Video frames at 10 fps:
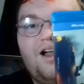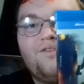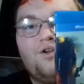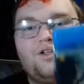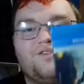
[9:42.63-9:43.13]

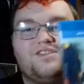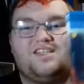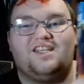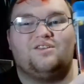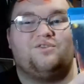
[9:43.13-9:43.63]
I've only ever
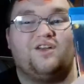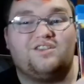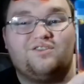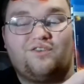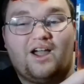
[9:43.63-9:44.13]
seen the
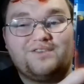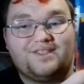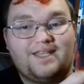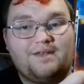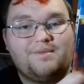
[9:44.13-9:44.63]
first 5
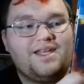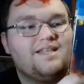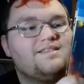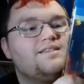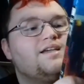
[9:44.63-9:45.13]
to 10
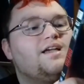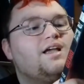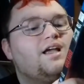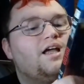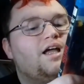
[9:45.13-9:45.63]
minutes.
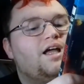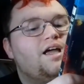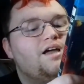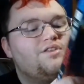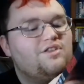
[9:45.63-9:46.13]

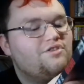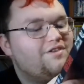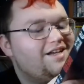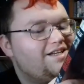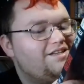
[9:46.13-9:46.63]
The
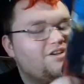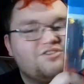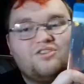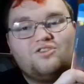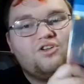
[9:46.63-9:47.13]
3D
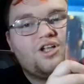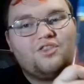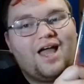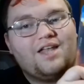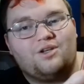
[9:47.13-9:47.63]
doesn't
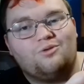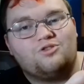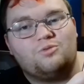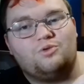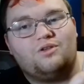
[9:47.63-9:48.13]
look that
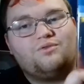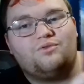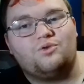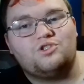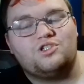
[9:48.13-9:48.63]
noticeable,
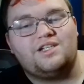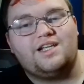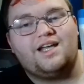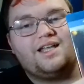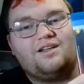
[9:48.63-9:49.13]

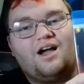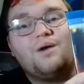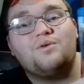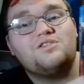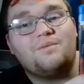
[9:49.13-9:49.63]
unfortunately, and
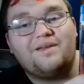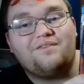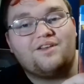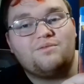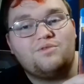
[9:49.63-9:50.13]
I wasn't a
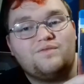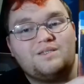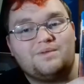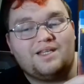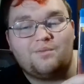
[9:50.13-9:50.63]
big fan of the movie
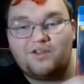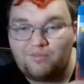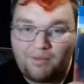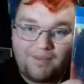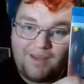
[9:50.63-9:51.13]
to begin
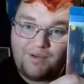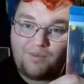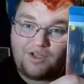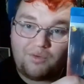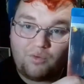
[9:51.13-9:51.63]
with, but maybe
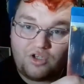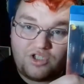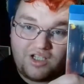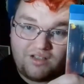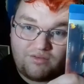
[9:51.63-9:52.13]
when I
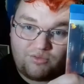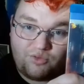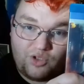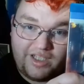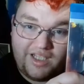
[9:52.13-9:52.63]
watch it
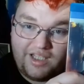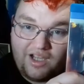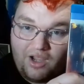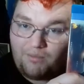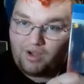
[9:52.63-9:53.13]
fully,
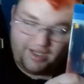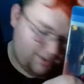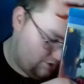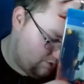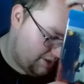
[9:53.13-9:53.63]
I might
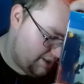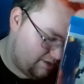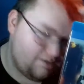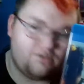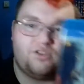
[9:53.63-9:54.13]
enjoy
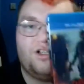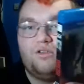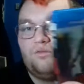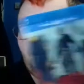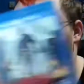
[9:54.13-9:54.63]
it.
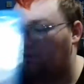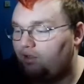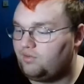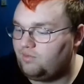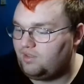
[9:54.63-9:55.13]
So, who
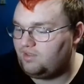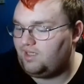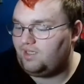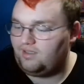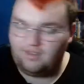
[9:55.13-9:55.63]
knows, we can
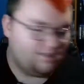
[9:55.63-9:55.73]
see.